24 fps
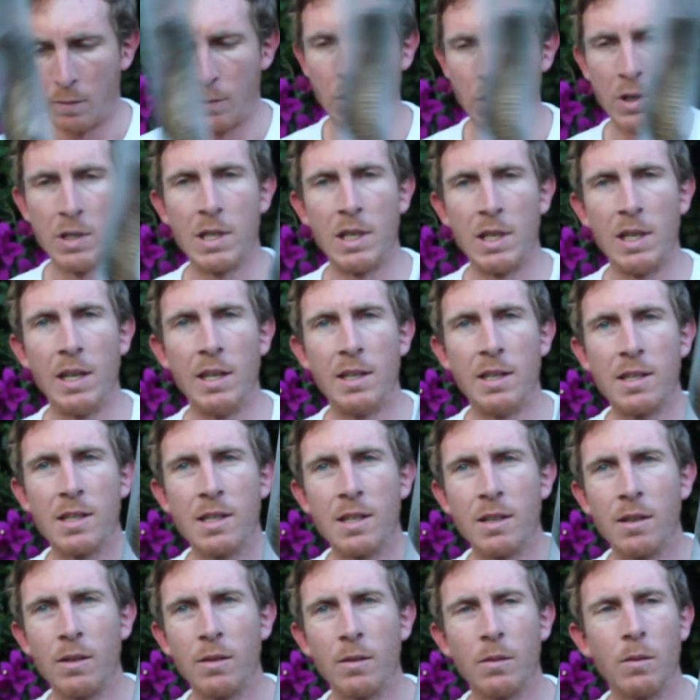Firstly,
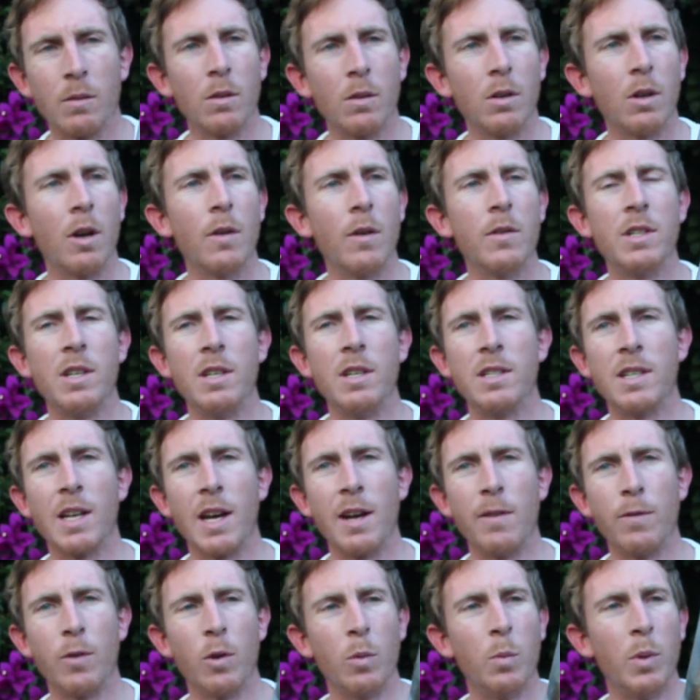it's obviously
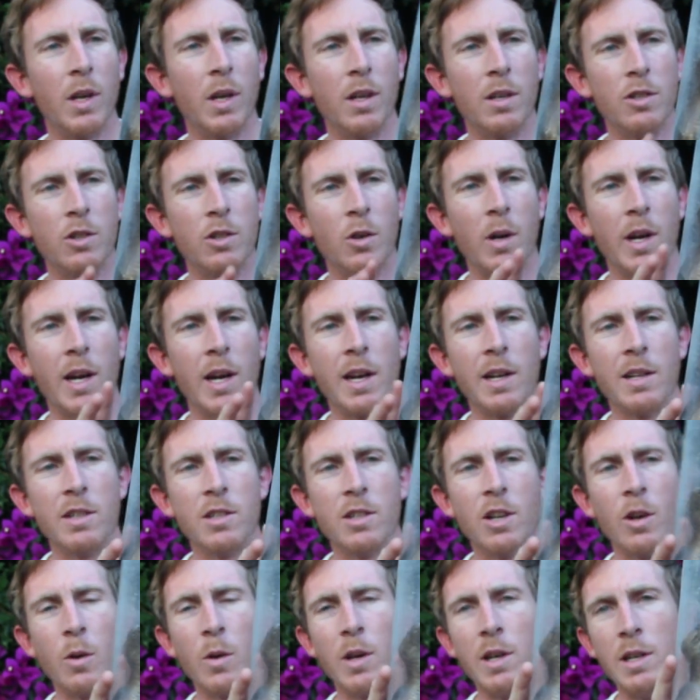safer because your hand
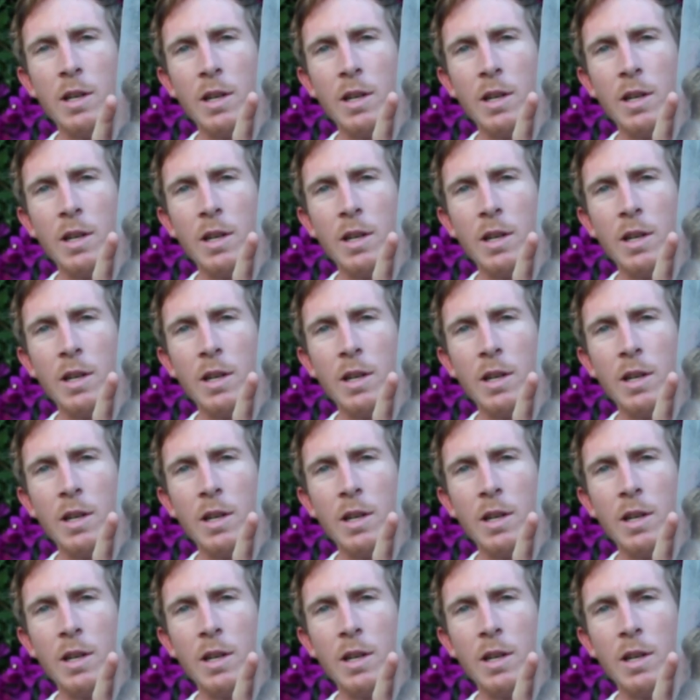is nowhere